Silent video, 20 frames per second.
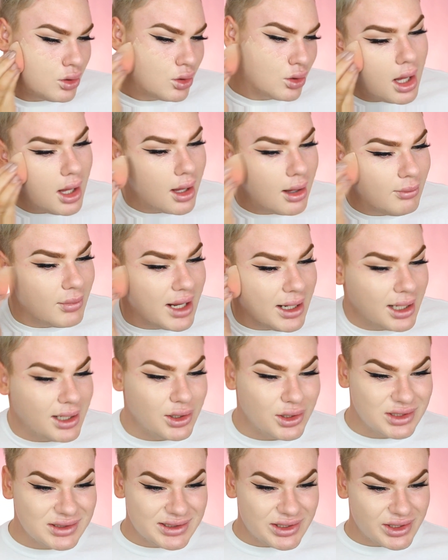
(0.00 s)
Like, are
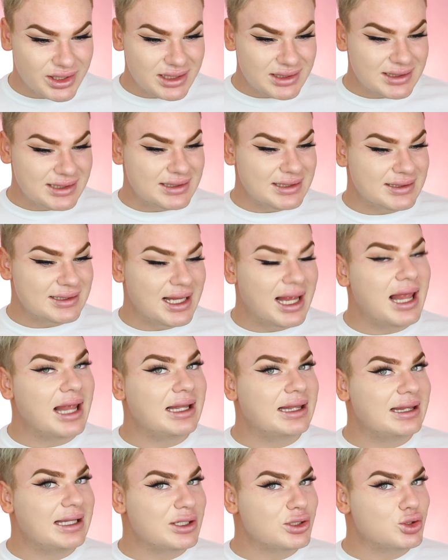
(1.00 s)
you serious? This is a
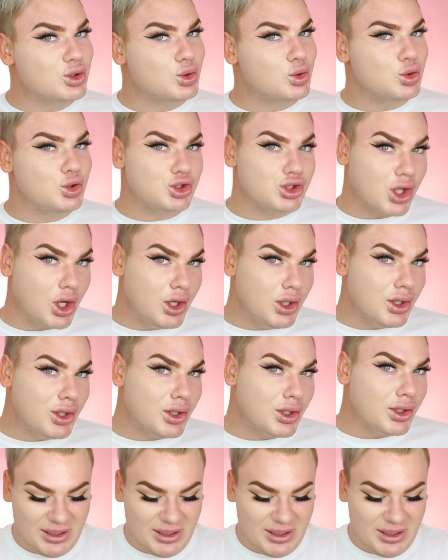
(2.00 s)
literal joke.